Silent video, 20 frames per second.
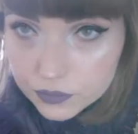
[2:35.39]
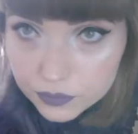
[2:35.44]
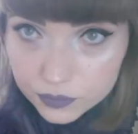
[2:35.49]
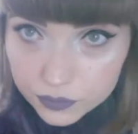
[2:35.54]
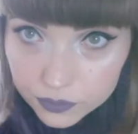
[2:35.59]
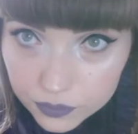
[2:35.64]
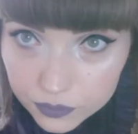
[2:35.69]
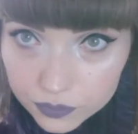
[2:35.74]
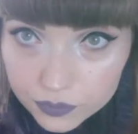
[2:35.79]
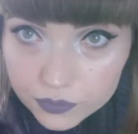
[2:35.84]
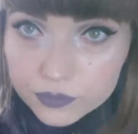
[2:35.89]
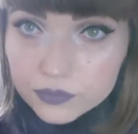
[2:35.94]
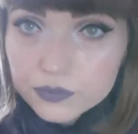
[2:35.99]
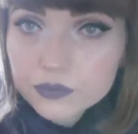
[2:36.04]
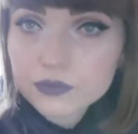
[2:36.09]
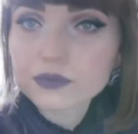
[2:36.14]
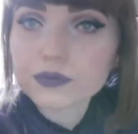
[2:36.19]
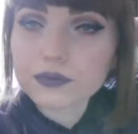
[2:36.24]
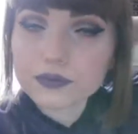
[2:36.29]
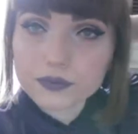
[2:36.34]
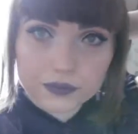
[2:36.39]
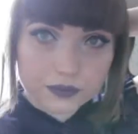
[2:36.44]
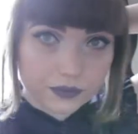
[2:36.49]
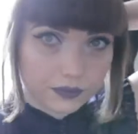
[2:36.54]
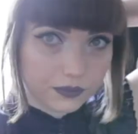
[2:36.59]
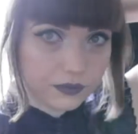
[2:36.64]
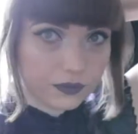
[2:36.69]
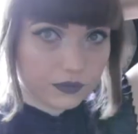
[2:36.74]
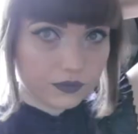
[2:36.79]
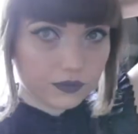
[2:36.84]
I'm just following the
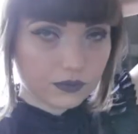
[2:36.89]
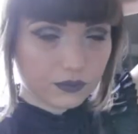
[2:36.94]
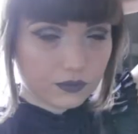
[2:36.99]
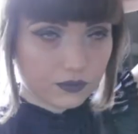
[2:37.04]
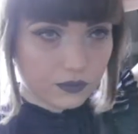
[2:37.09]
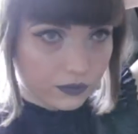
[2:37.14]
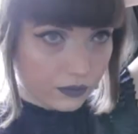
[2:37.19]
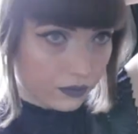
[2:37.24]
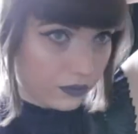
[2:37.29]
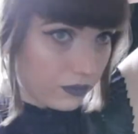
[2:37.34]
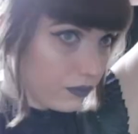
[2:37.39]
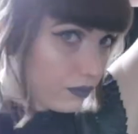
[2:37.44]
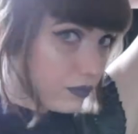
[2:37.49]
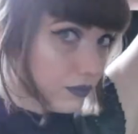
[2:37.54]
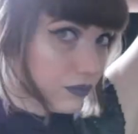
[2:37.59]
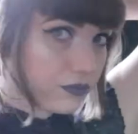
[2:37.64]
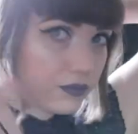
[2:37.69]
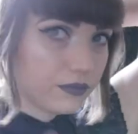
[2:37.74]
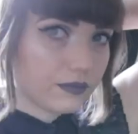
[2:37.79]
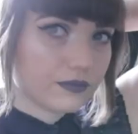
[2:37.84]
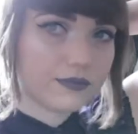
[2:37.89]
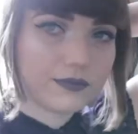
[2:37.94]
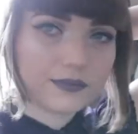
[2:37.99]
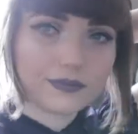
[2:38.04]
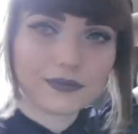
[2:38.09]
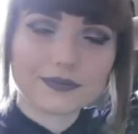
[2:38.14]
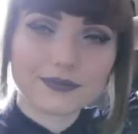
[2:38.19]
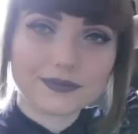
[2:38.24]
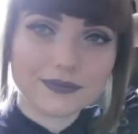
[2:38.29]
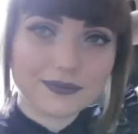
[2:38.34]
one that's already there.
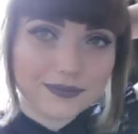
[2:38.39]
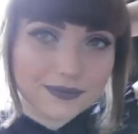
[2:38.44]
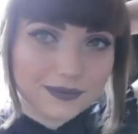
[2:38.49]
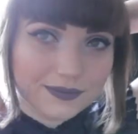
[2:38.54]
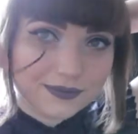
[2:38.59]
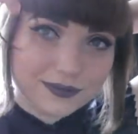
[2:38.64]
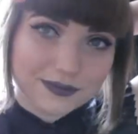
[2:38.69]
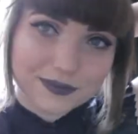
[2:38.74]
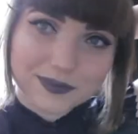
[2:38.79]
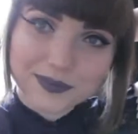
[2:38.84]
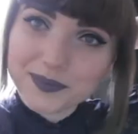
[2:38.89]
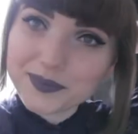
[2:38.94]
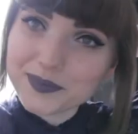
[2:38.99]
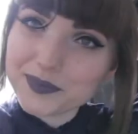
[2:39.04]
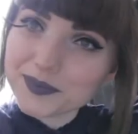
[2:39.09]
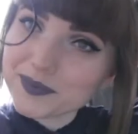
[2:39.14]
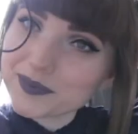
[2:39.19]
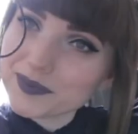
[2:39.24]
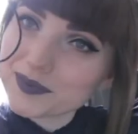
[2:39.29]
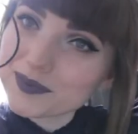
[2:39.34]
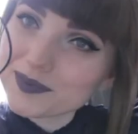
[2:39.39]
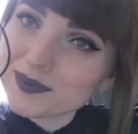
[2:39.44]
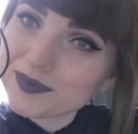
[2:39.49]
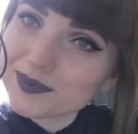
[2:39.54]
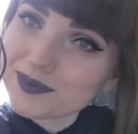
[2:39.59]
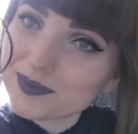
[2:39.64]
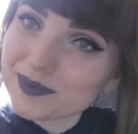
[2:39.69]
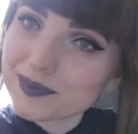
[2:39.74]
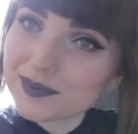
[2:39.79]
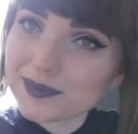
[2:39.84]
And then I
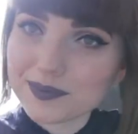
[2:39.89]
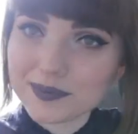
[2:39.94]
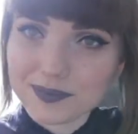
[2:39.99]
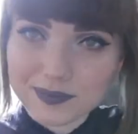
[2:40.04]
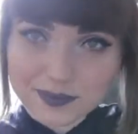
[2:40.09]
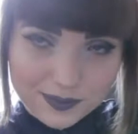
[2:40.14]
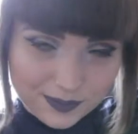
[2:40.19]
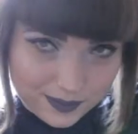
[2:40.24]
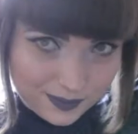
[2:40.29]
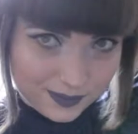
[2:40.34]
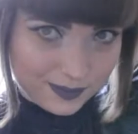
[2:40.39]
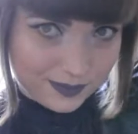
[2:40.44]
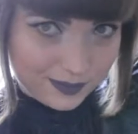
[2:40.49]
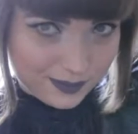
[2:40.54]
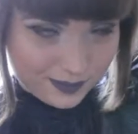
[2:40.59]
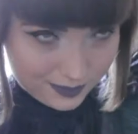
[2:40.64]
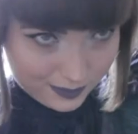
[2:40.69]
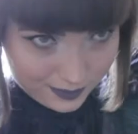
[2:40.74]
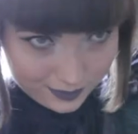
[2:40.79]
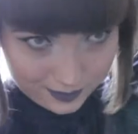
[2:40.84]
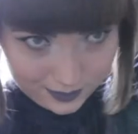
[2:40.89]
tie that out of the way.